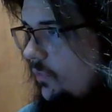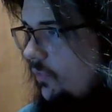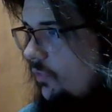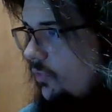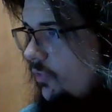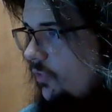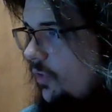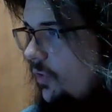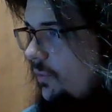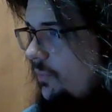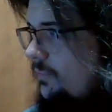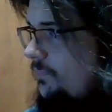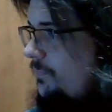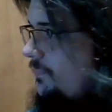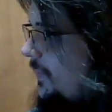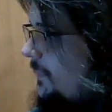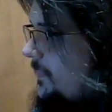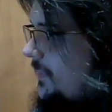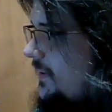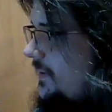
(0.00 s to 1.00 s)
So
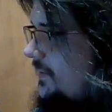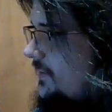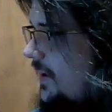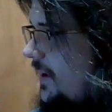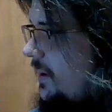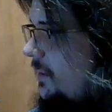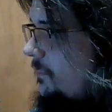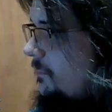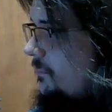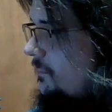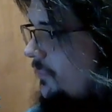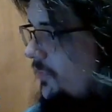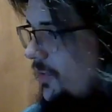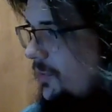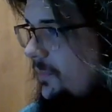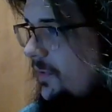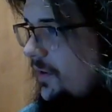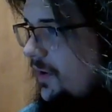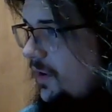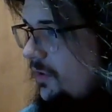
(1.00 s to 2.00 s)
I mean, damn, it's
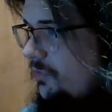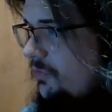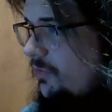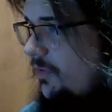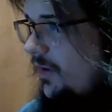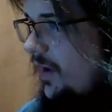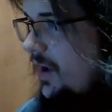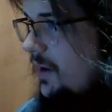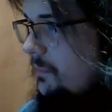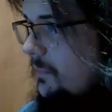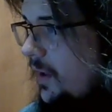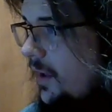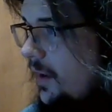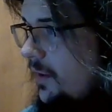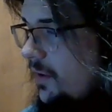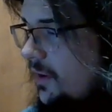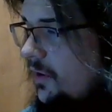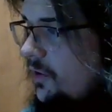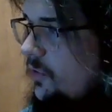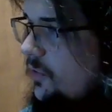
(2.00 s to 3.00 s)
gonna be a good fight,
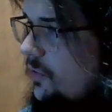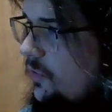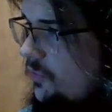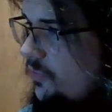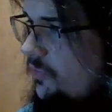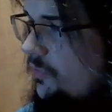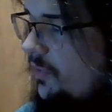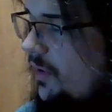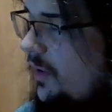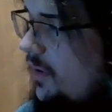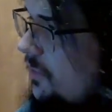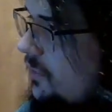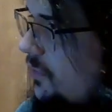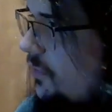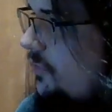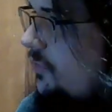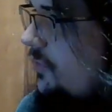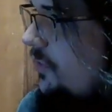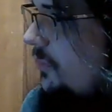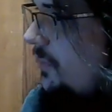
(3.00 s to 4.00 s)
man. I don't know
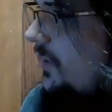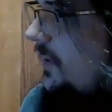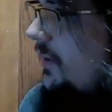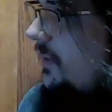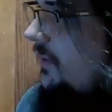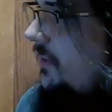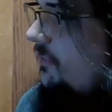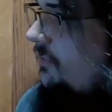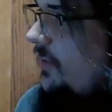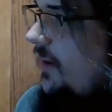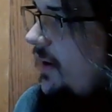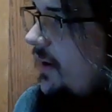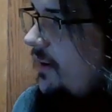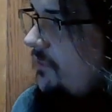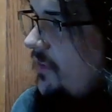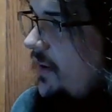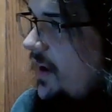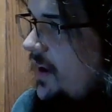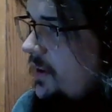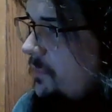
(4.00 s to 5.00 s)
who's gonna win. If
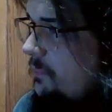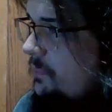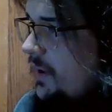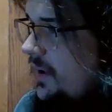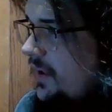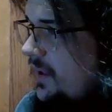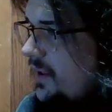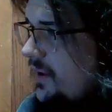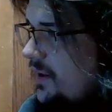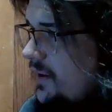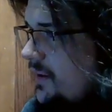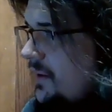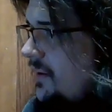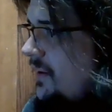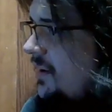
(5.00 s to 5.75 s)
I had to pick it,